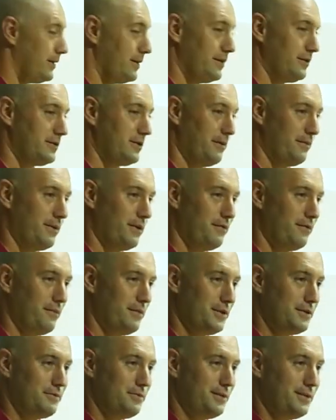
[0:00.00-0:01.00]
a little something from
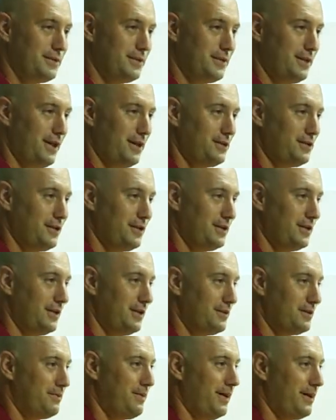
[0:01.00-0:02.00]
this presentation
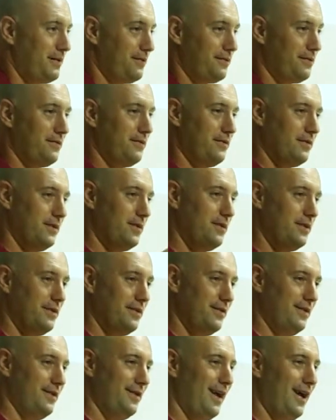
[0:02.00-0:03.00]
in spite of
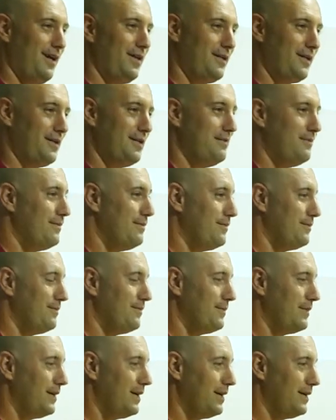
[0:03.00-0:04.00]
our
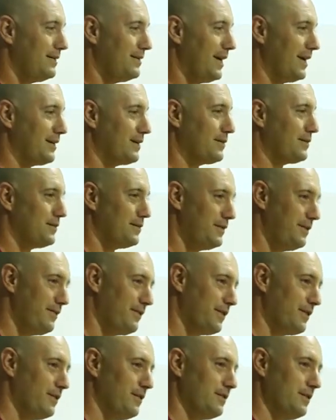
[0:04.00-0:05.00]
technical
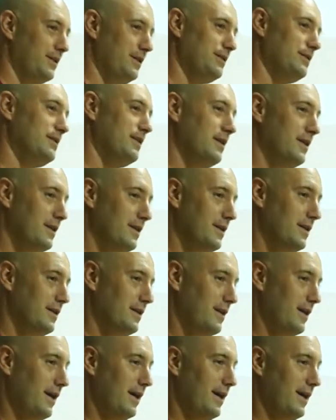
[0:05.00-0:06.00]
difficulties.
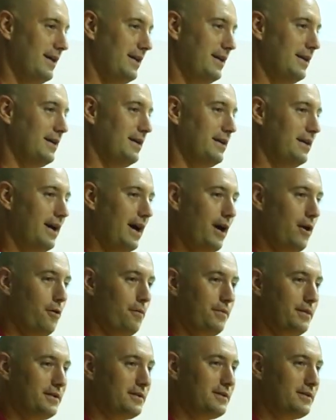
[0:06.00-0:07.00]
And uh, I
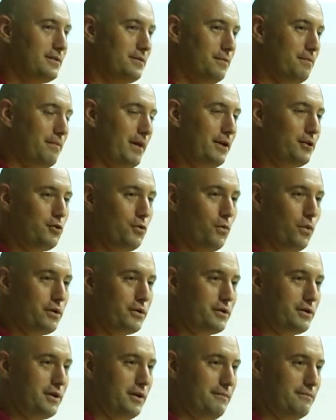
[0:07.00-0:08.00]
hope this makes you
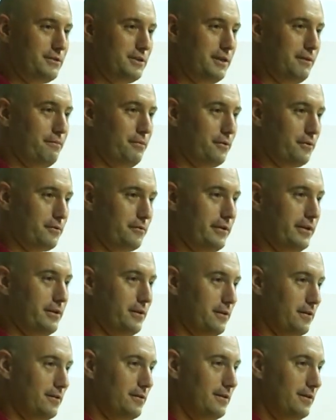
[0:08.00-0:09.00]
want to come see Puerto
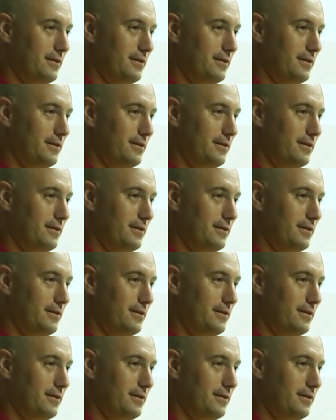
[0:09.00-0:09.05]
Rico.